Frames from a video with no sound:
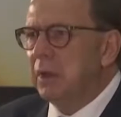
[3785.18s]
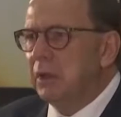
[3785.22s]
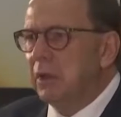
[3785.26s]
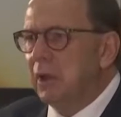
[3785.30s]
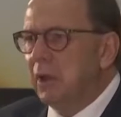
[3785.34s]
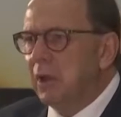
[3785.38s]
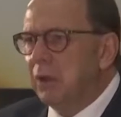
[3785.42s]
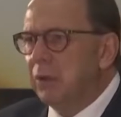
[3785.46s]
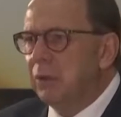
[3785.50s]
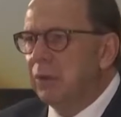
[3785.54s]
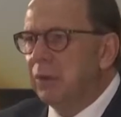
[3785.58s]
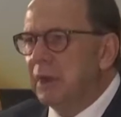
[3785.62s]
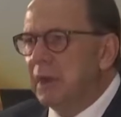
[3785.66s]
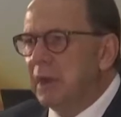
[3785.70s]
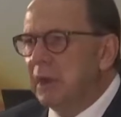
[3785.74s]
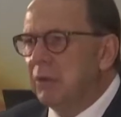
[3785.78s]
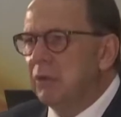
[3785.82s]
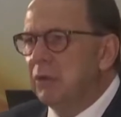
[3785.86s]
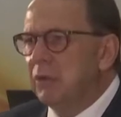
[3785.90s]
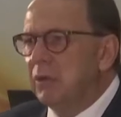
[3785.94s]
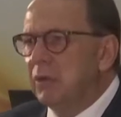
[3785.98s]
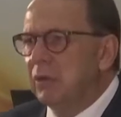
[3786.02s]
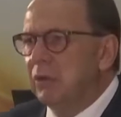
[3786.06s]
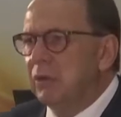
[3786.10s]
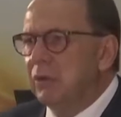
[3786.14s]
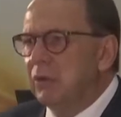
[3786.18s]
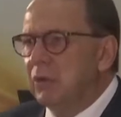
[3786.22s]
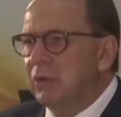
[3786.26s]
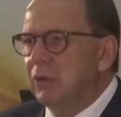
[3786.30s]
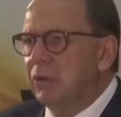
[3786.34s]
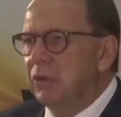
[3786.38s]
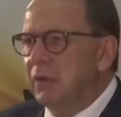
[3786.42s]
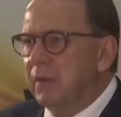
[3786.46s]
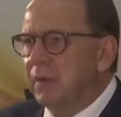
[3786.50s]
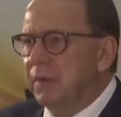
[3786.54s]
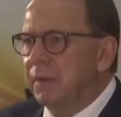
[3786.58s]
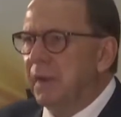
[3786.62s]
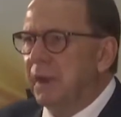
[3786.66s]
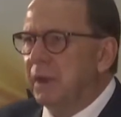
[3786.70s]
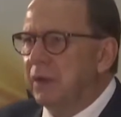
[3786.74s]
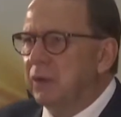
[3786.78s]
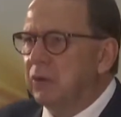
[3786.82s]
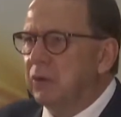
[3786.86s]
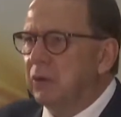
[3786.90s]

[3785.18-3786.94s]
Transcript: know the evidence is that that